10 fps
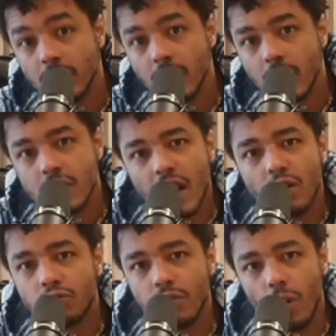He's like a
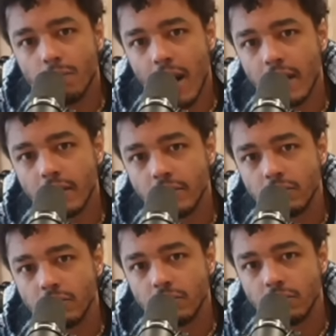robot.
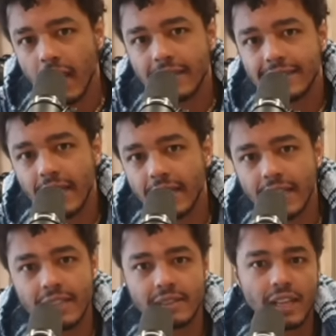like a dick
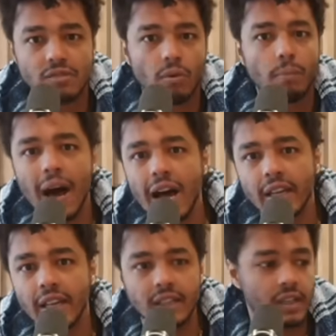that's
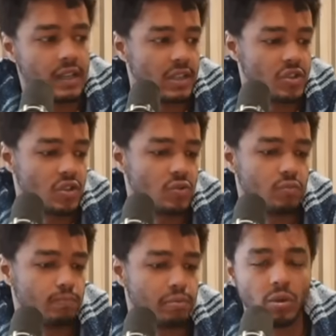robotic and it's just
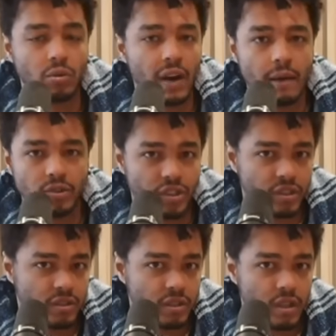programmed to just